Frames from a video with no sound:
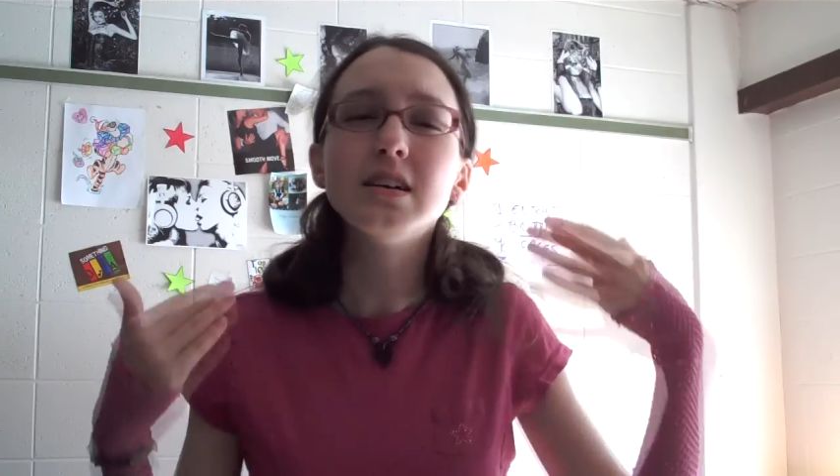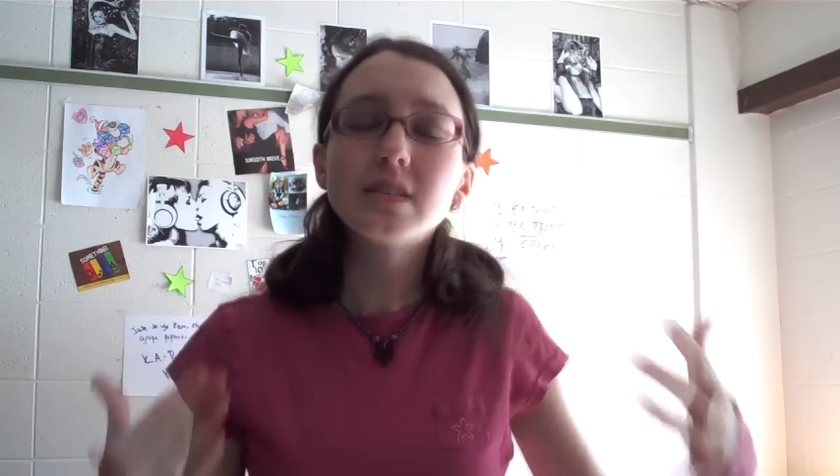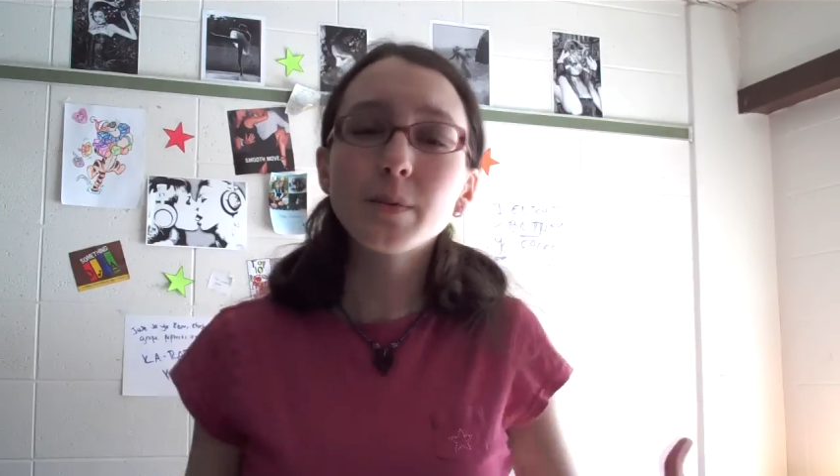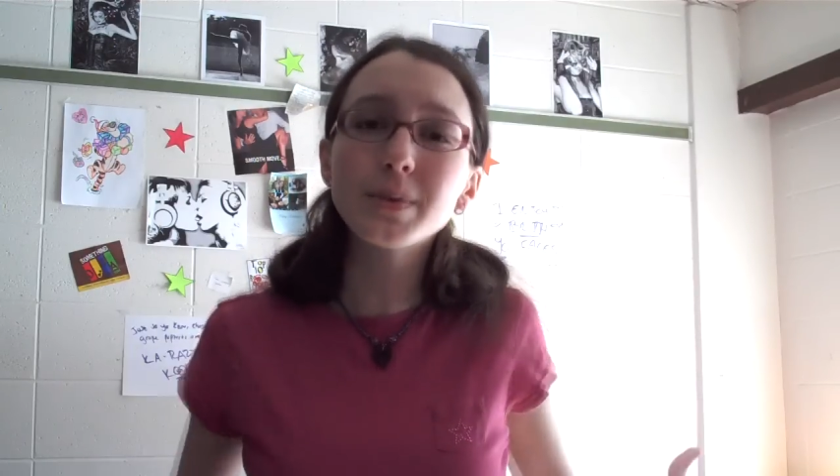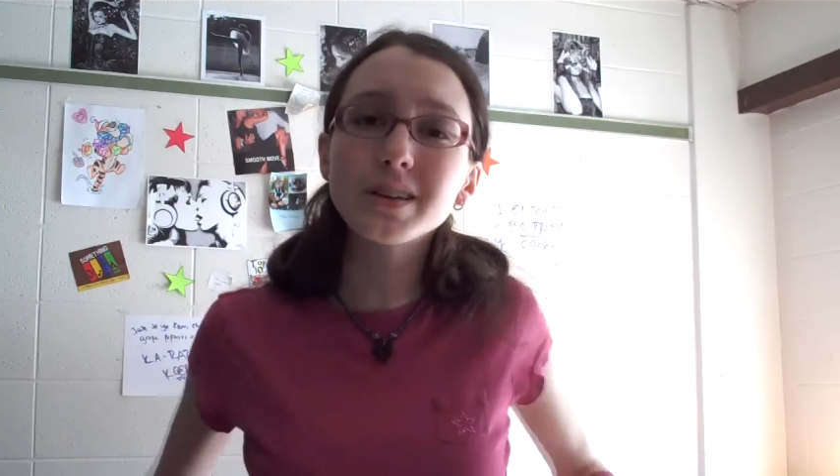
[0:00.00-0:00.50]

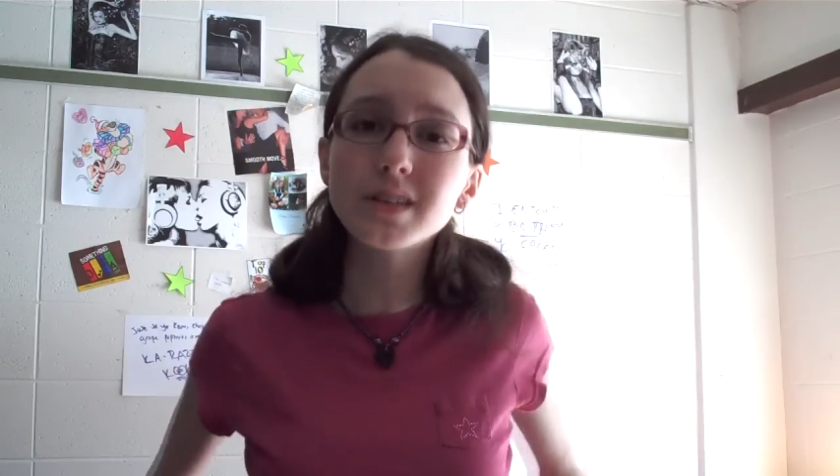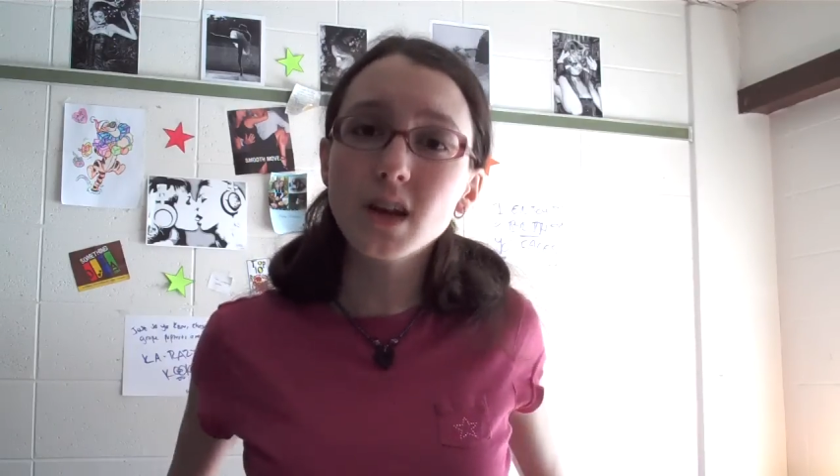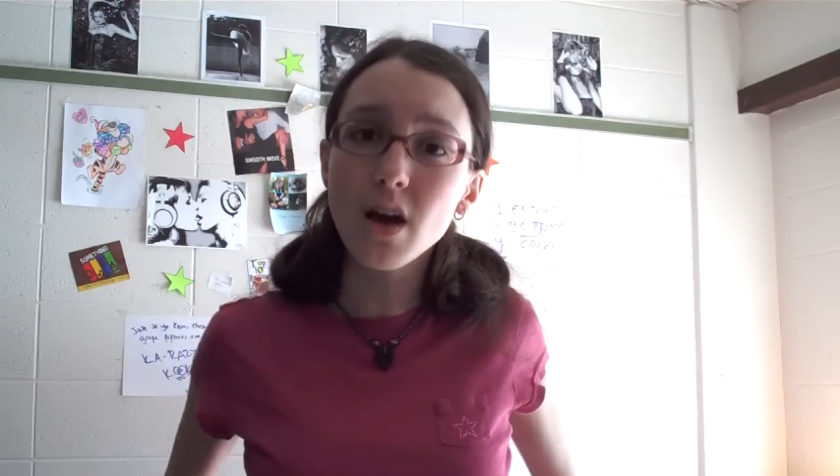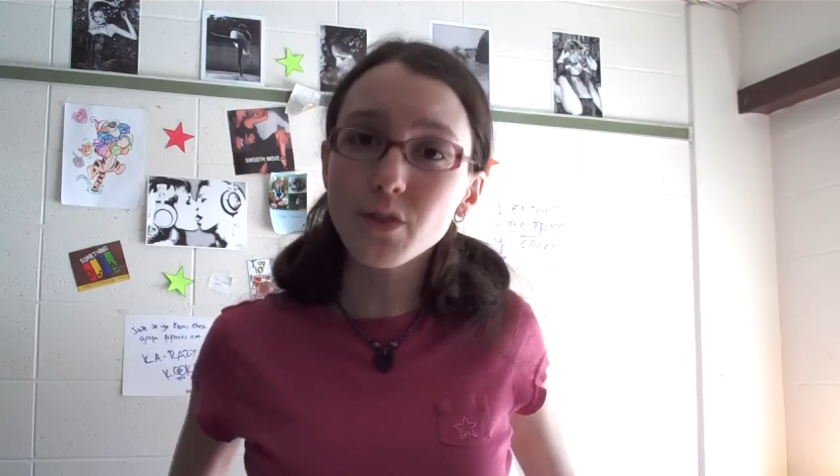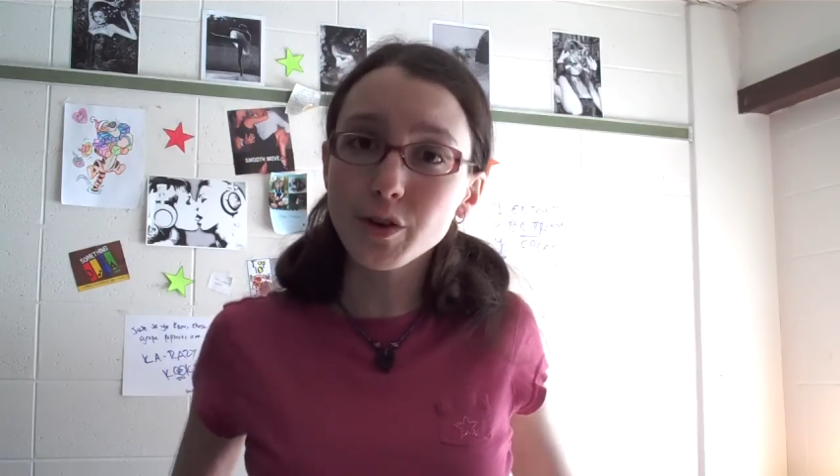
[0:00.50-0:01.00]
Something to
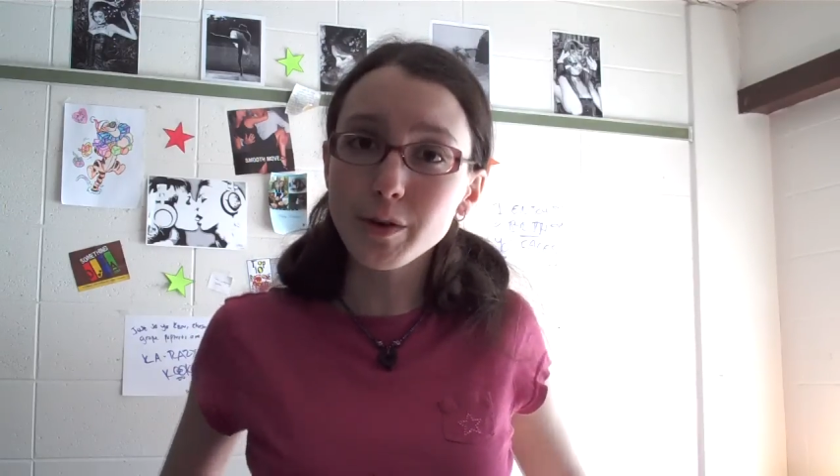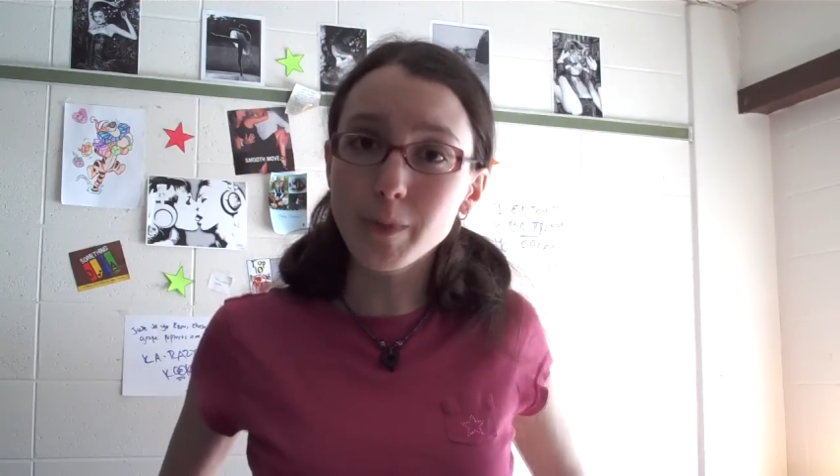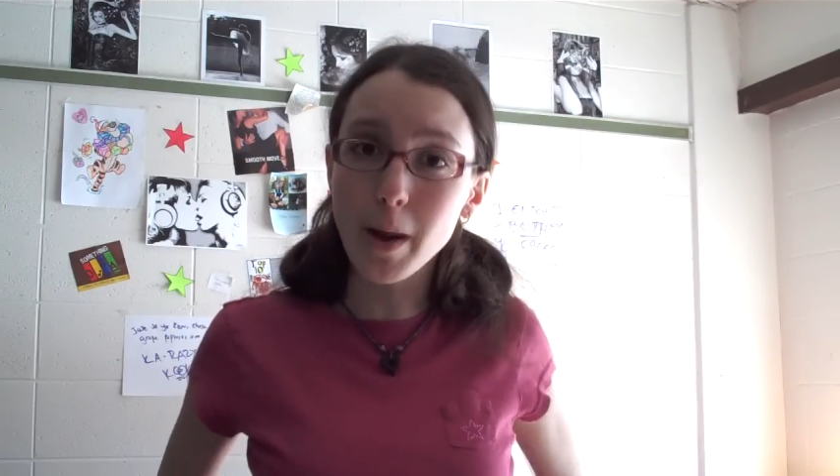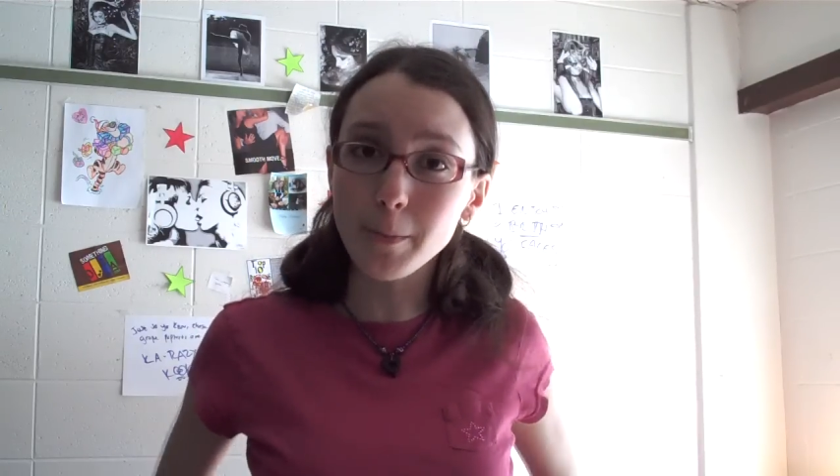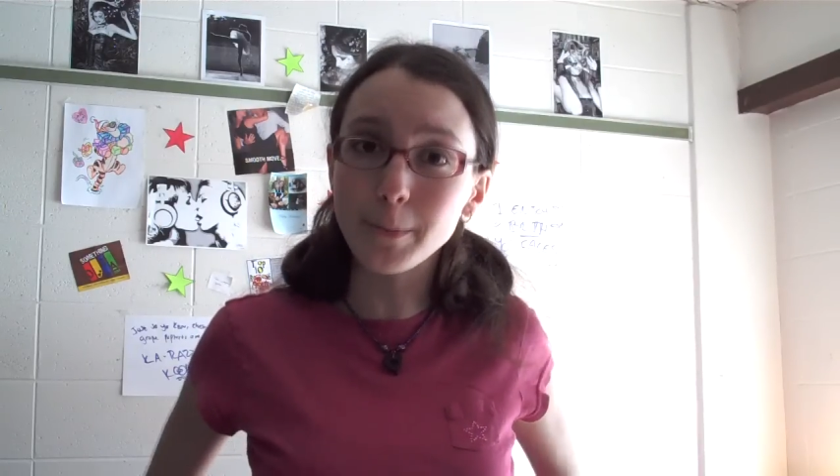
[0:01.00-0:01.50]
cover your
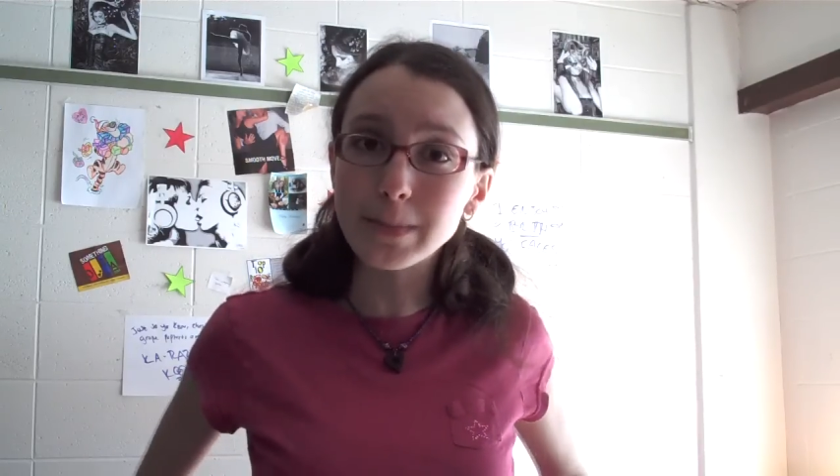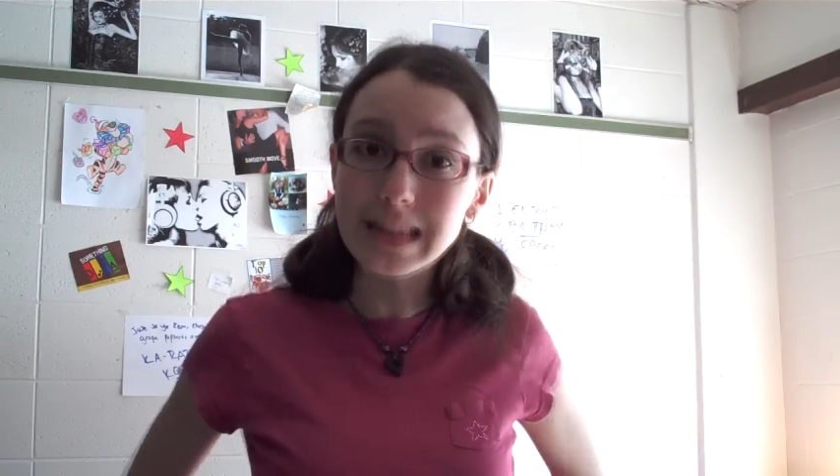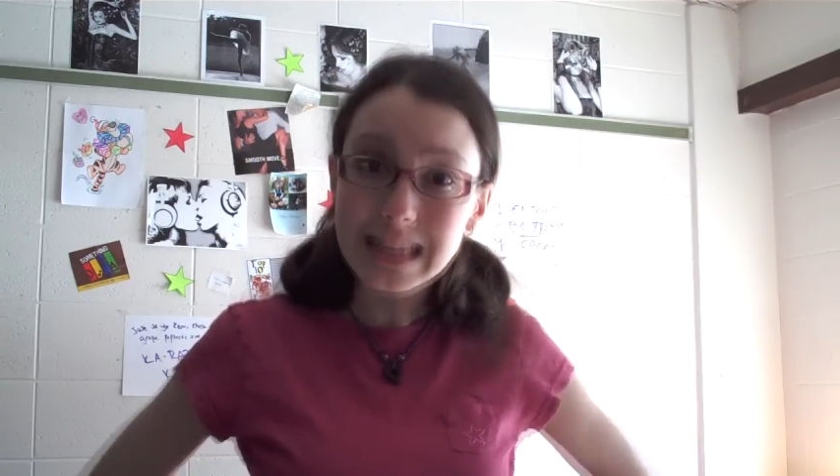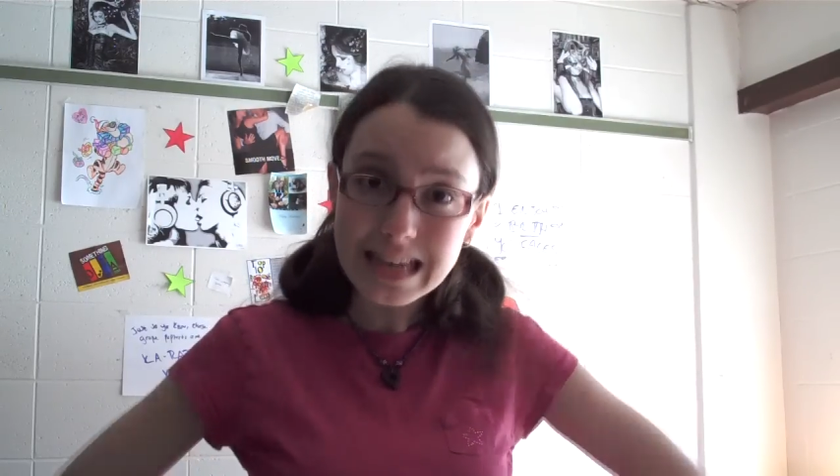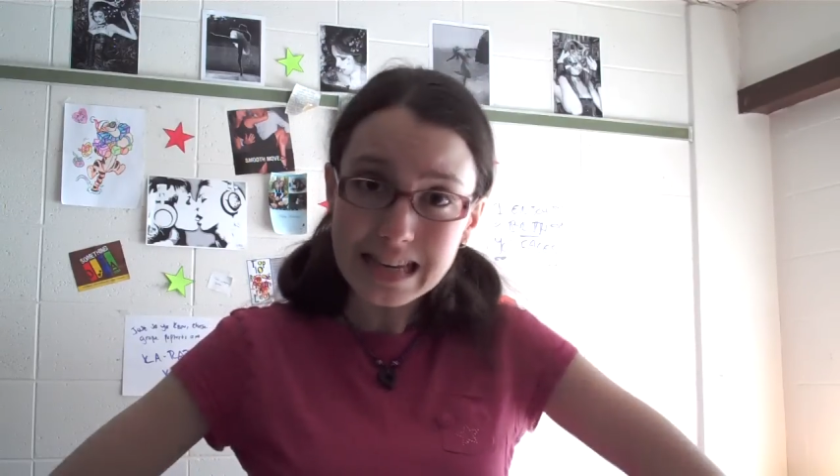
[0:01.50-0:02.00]
bum,
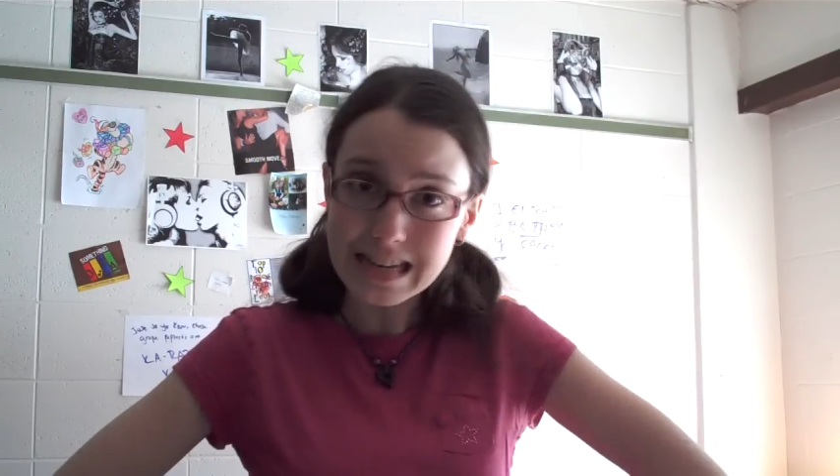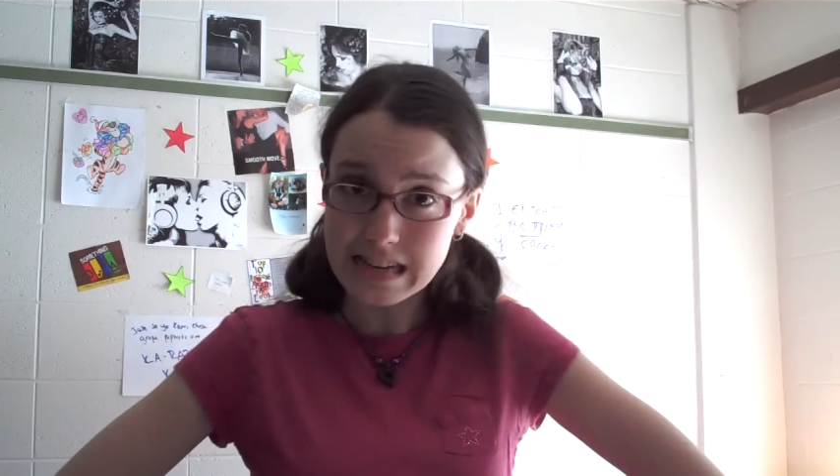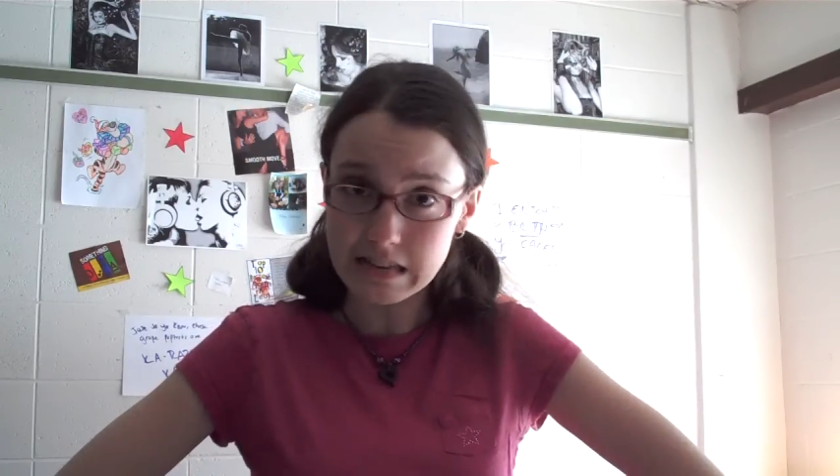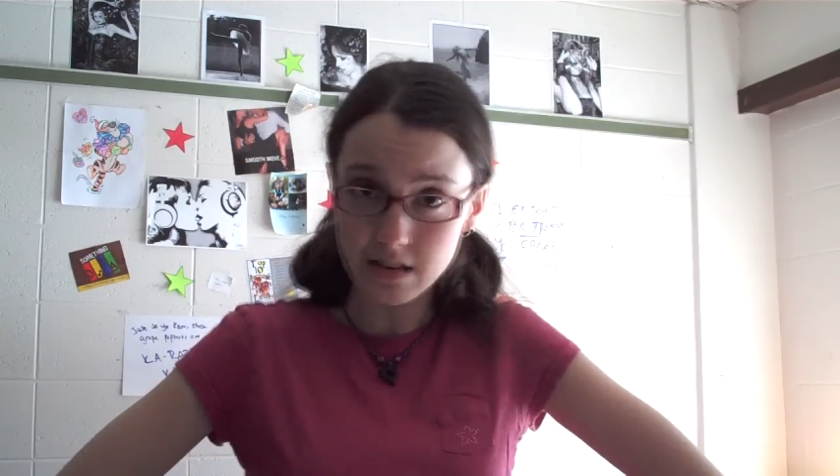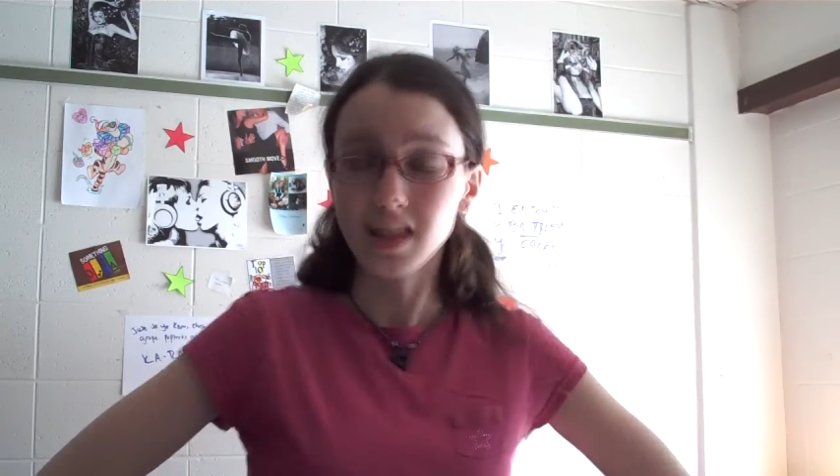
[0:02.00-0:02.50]
please.